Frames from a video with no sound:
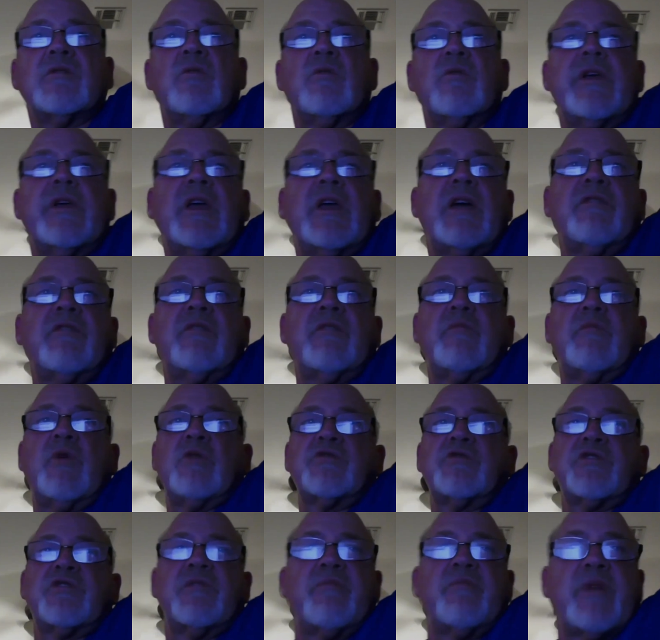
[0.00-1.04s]
so we have a
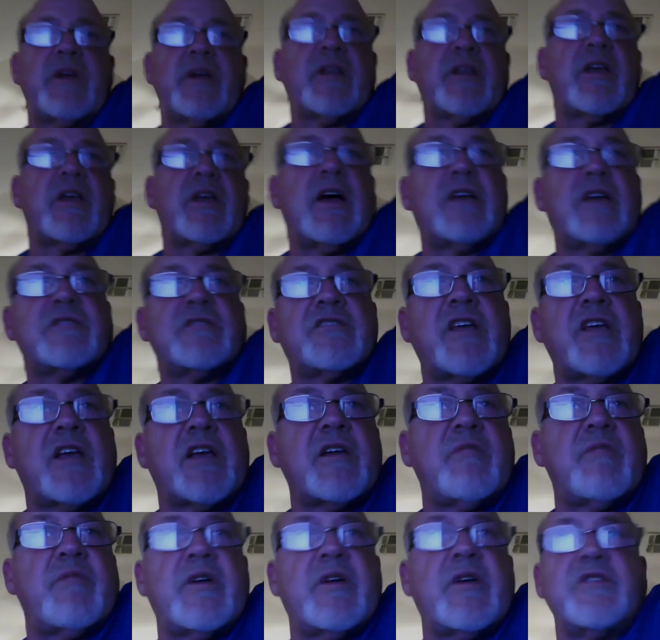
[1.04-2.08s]
motion by Gar,
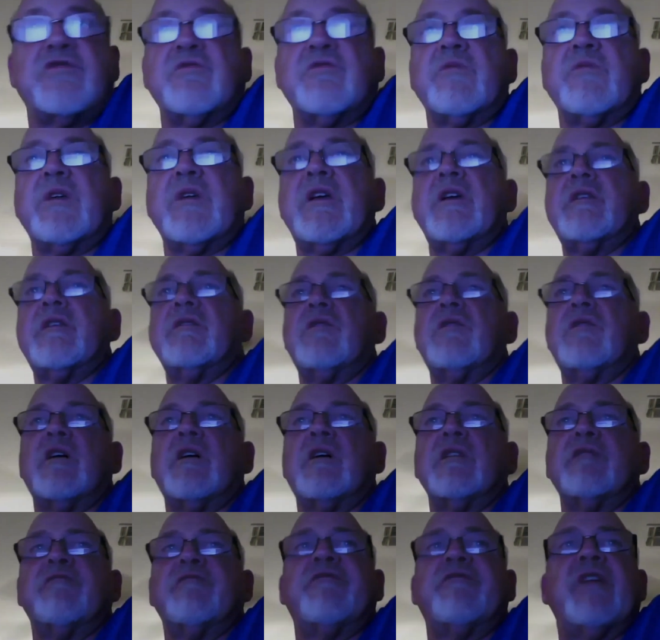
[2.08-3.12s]
second by Joanne.
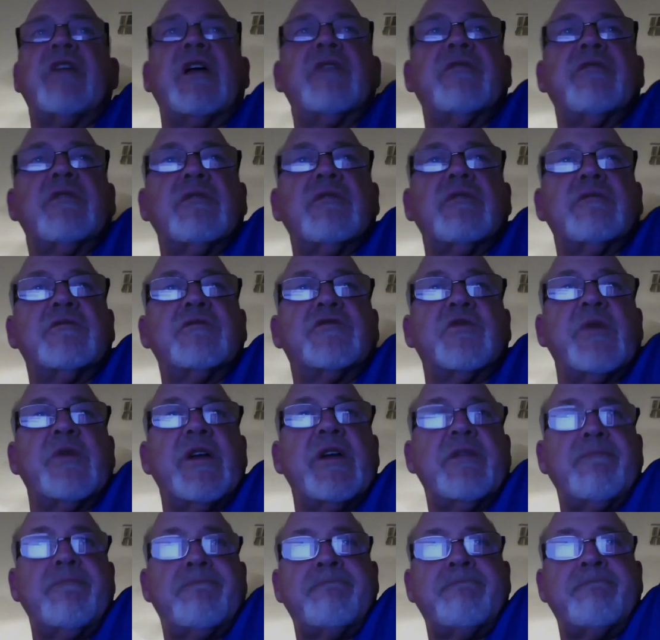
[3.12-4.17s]
All in favor,
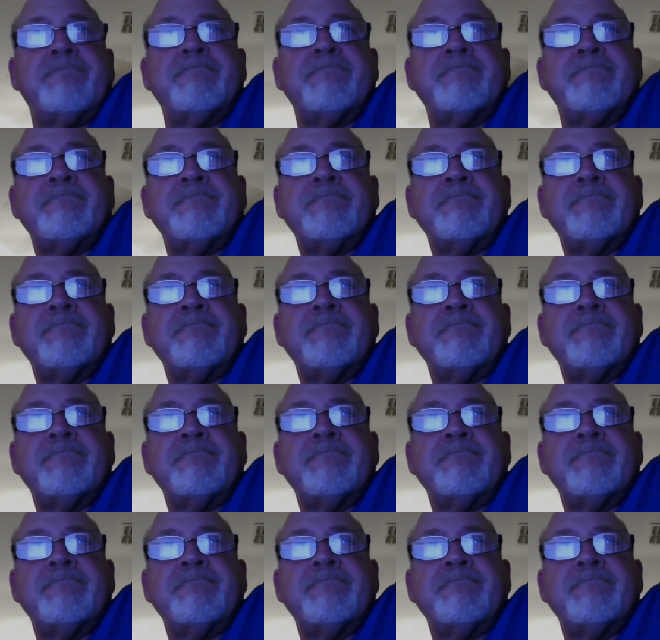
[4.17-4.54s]
Joanne?